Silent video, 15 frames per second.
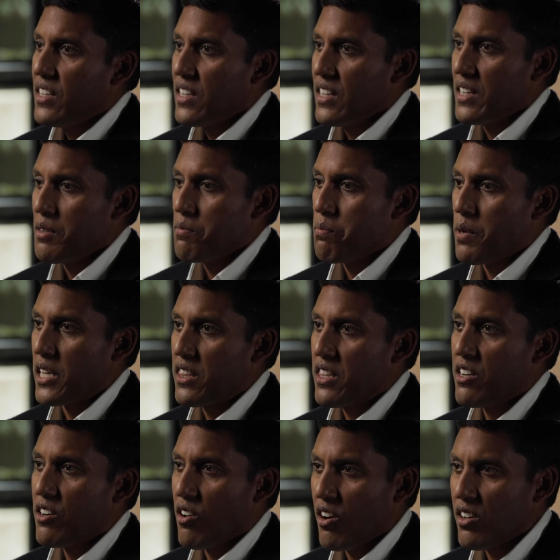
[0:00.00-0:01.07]
But
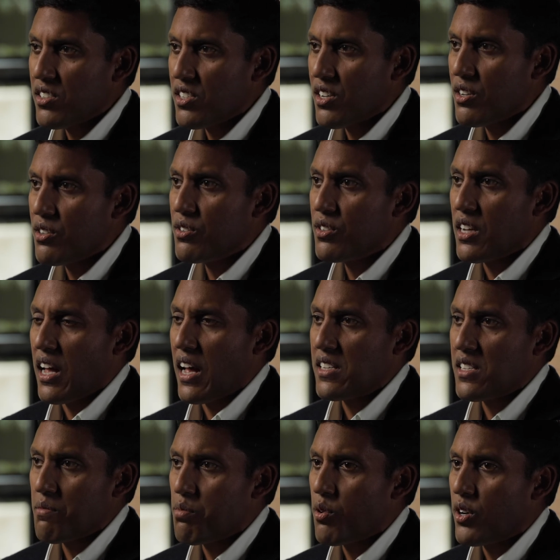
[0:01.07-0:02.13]
there are also,
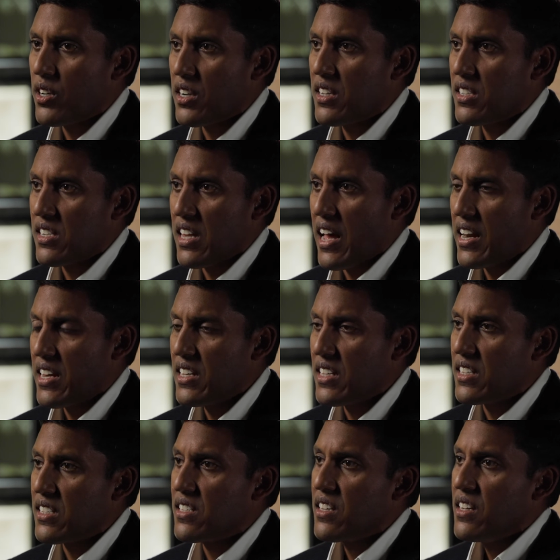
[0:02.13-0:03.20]
as important as that
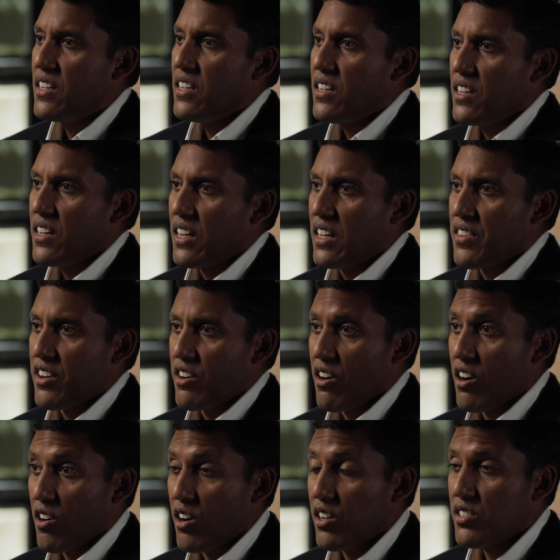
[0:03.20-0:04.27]
is, there
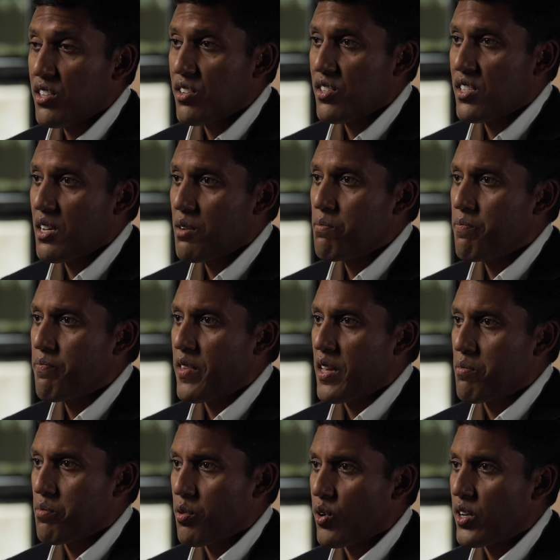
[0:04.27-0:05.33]
are also some
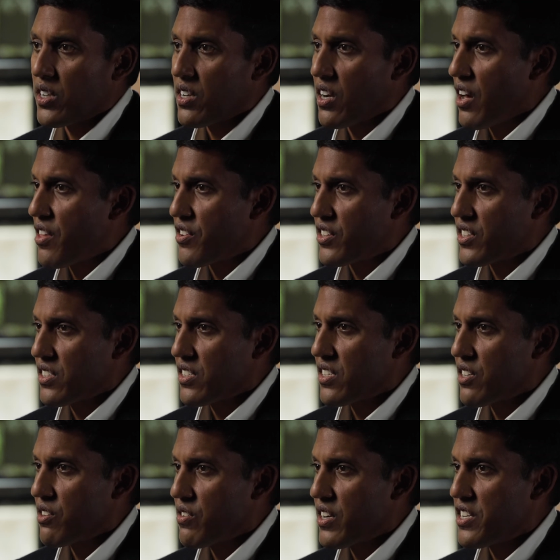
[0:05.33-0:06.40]
important other
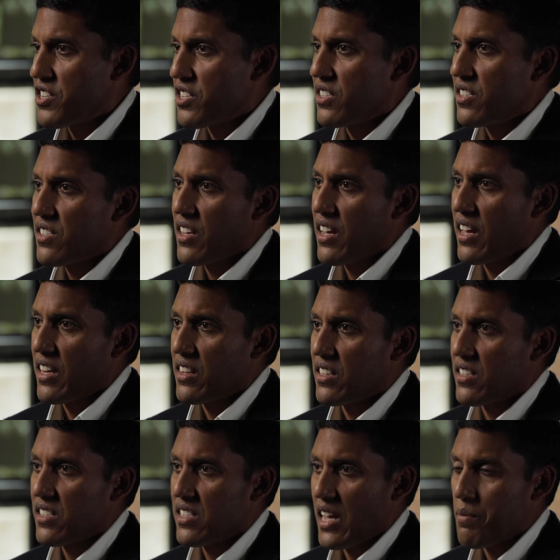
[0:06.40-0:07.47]
considerations, and
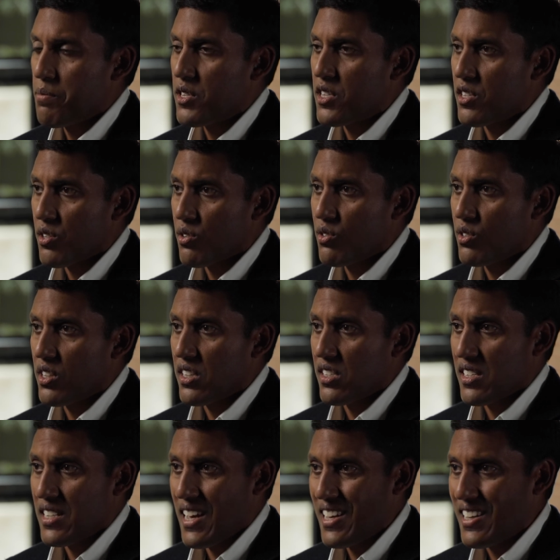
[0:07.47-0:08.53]
the steps the school
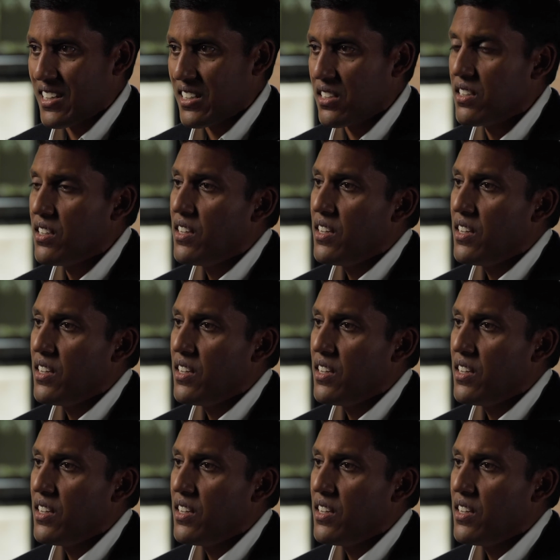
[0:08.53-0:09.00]
has taken